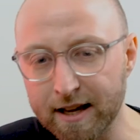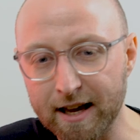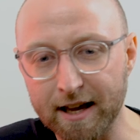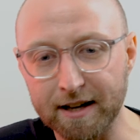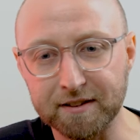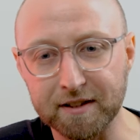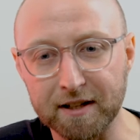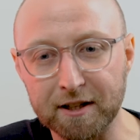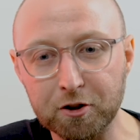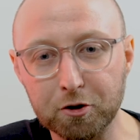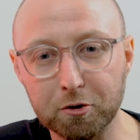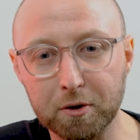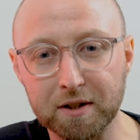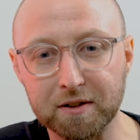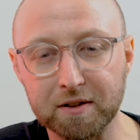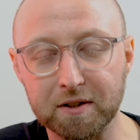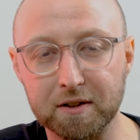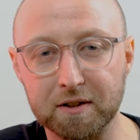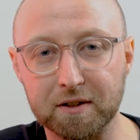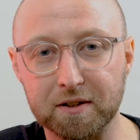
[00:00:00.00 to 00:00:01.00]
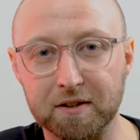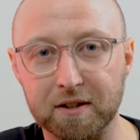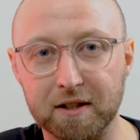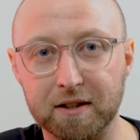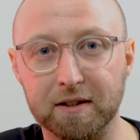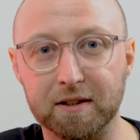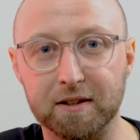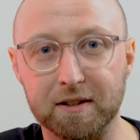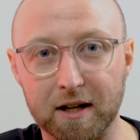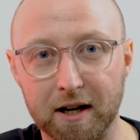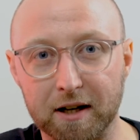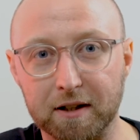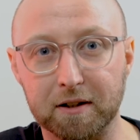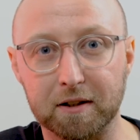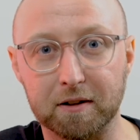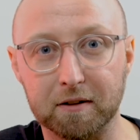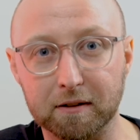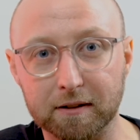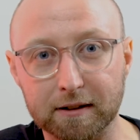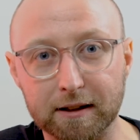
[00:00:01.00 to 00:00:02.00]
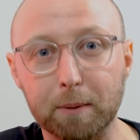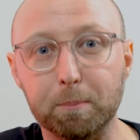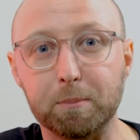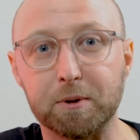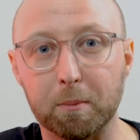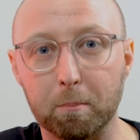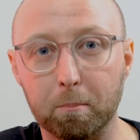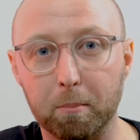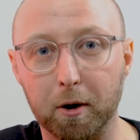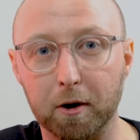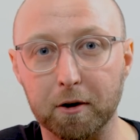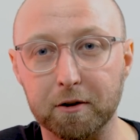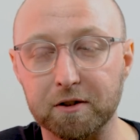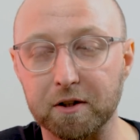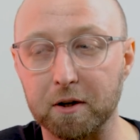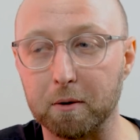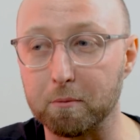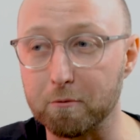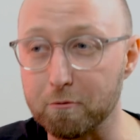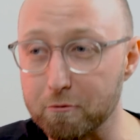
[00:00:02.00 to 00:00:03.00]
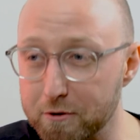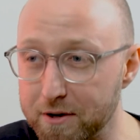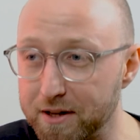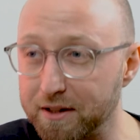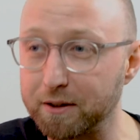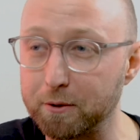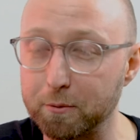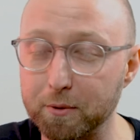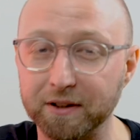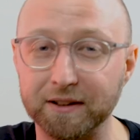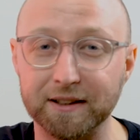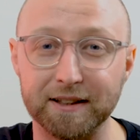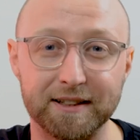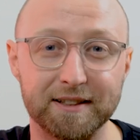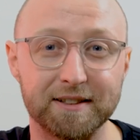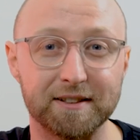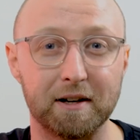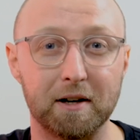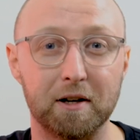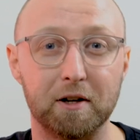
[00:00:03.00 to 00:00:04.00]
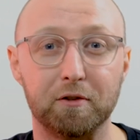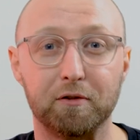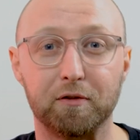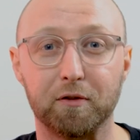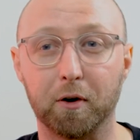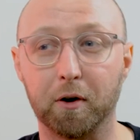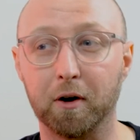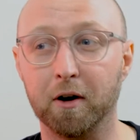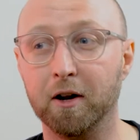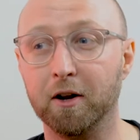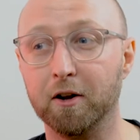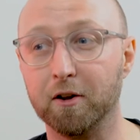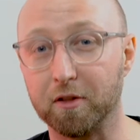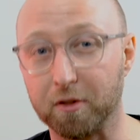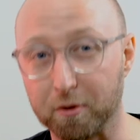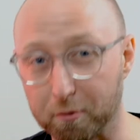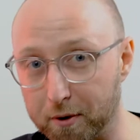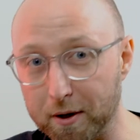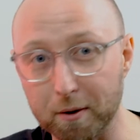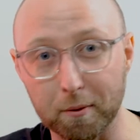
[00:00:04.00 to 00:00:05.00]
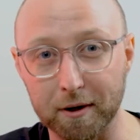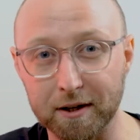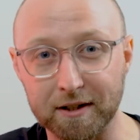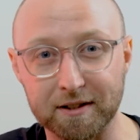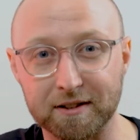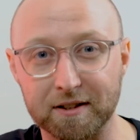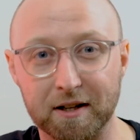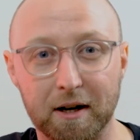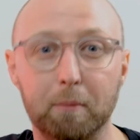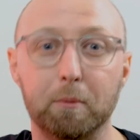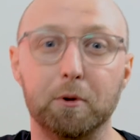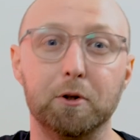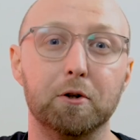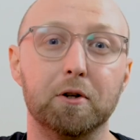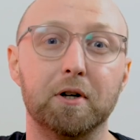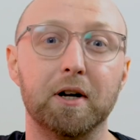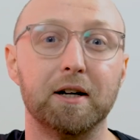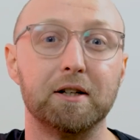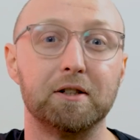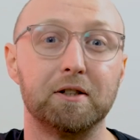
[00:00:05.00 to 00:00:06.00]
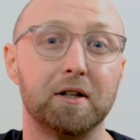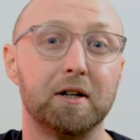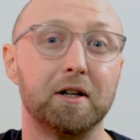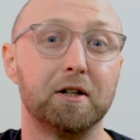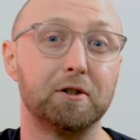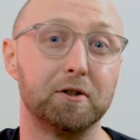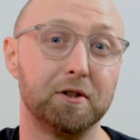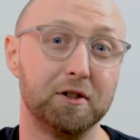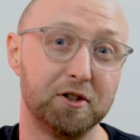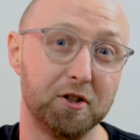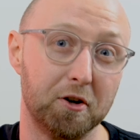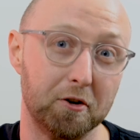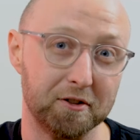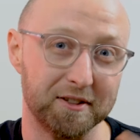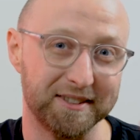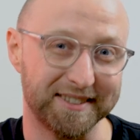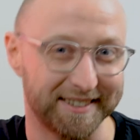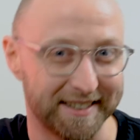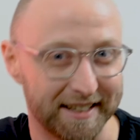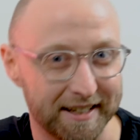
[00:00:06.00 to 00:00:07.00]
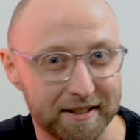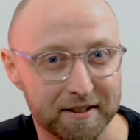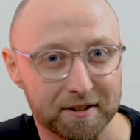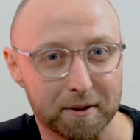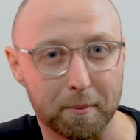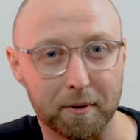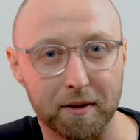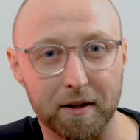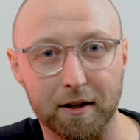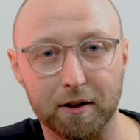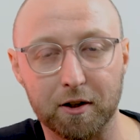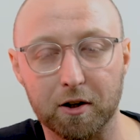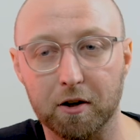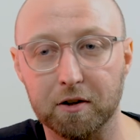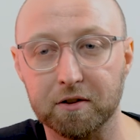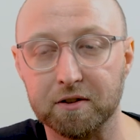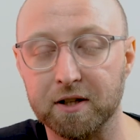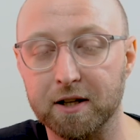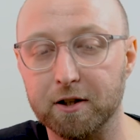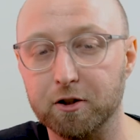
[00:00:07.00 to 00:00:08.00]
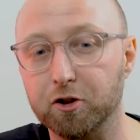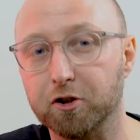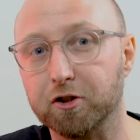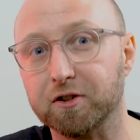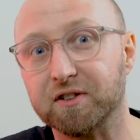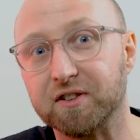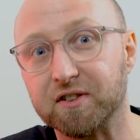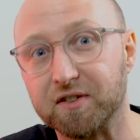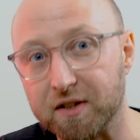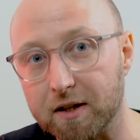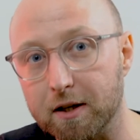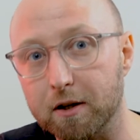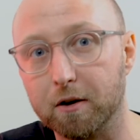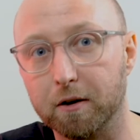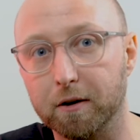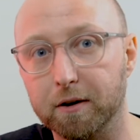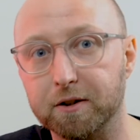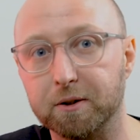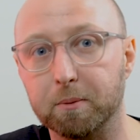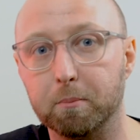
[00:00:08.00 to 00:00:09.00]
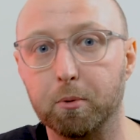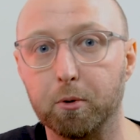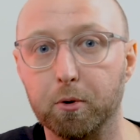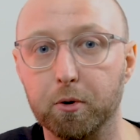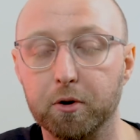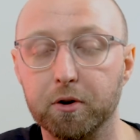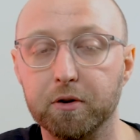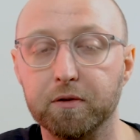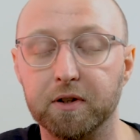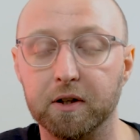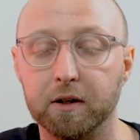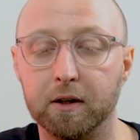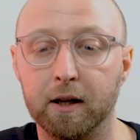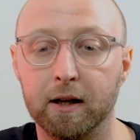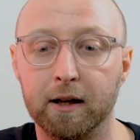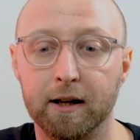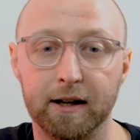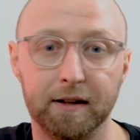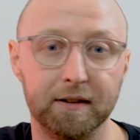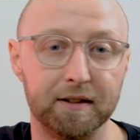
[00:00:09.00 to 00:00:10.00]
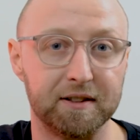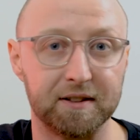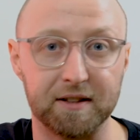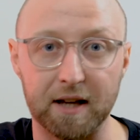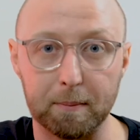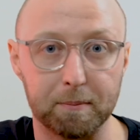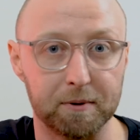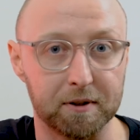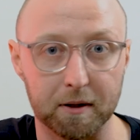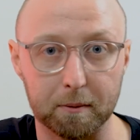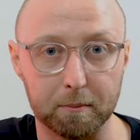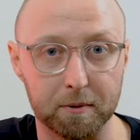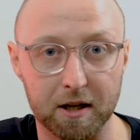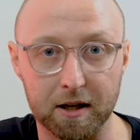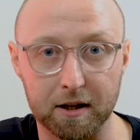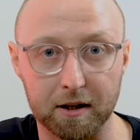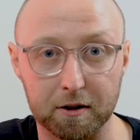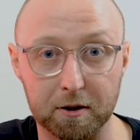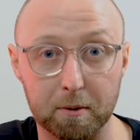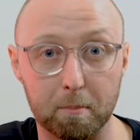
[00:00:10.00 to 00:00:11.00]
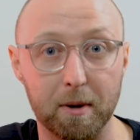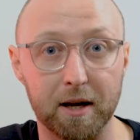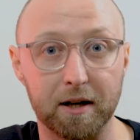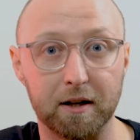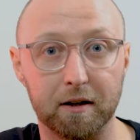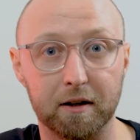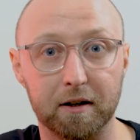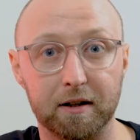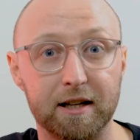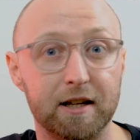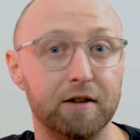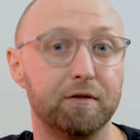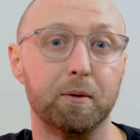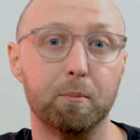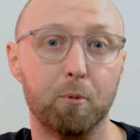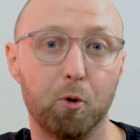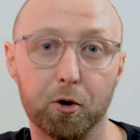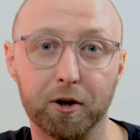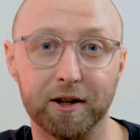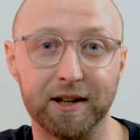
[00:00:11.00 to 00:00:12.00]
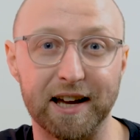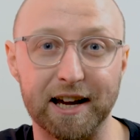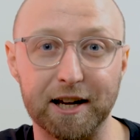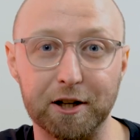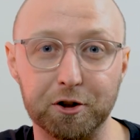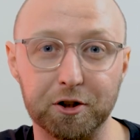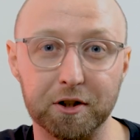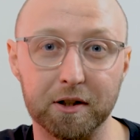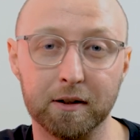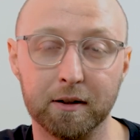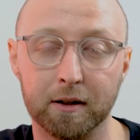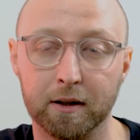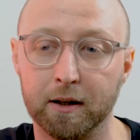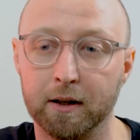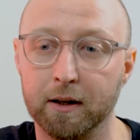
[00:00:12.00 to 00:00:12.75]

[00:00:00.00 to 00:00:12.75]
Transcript: And it's interesting to see the technical leaps and bounds, and I'm really excited for 3 weeks time when you guys can actually start and see some of that content. You can see how it's improved and the steps that I'm taking to making it even more engaging.